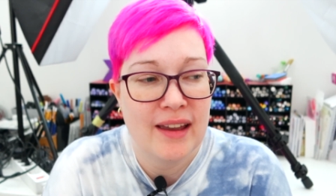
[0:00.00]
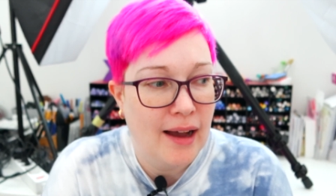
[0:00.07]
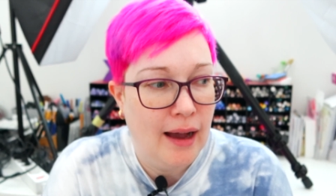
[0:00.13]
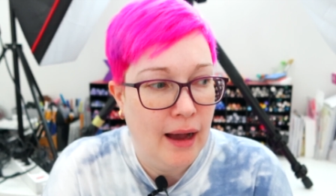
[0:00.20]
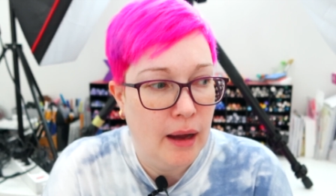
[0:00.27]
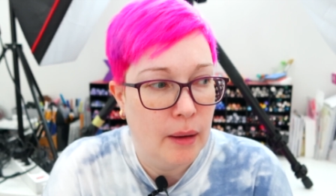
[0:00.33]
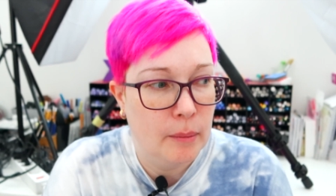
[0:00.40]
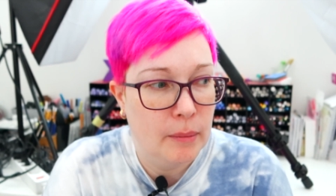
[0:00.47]

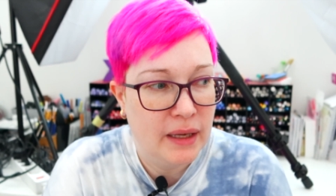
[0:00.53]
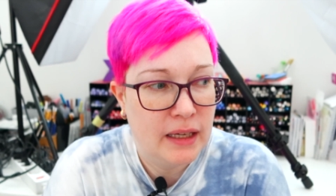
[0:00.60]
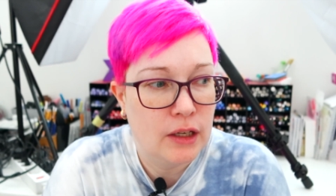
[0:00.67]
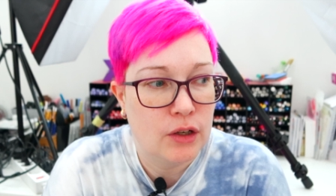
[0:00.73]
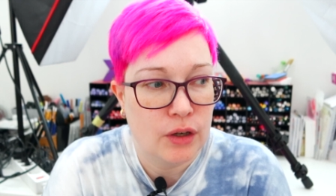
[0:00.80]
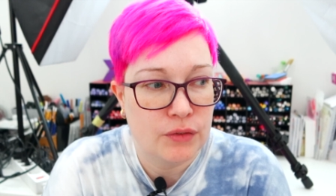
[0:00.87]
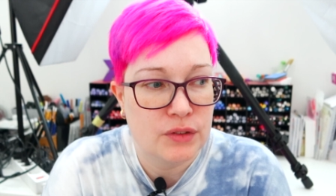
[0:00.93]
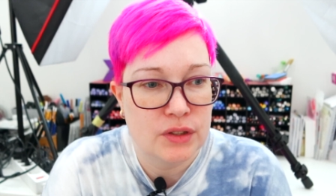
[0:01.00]
Um, making
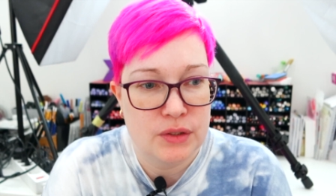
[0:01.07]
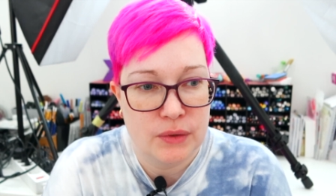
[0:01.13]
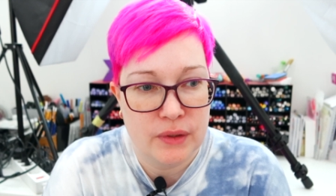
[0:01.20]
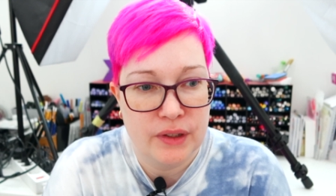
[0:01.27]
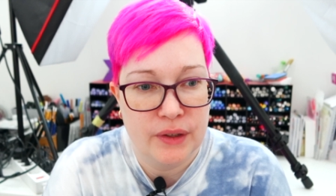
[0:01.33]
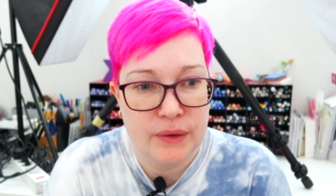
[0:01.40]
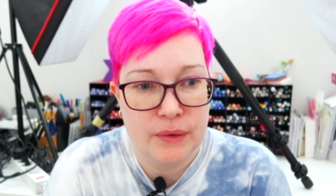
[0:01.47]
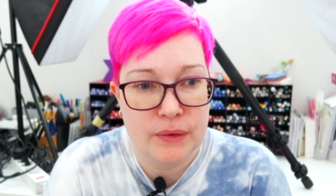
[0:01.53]
craft
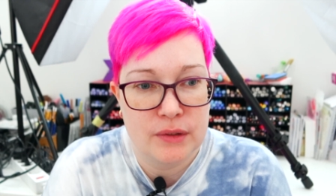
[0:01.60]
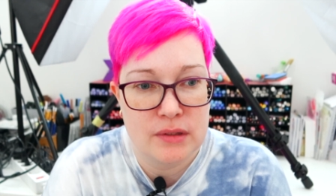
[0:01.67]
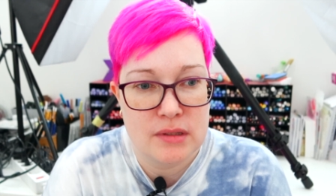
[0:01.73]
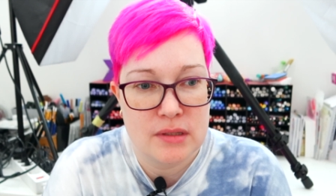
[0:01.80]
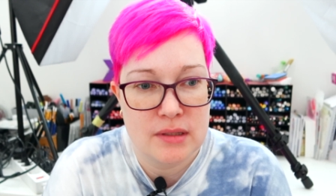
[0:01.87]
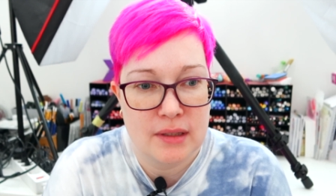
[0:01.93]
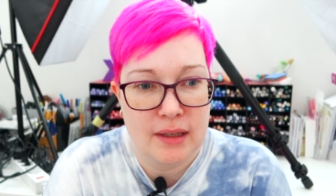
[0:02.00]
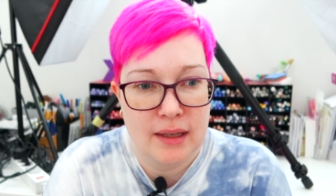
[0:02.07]

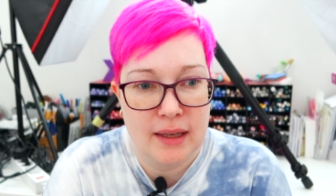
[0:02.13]
tutorials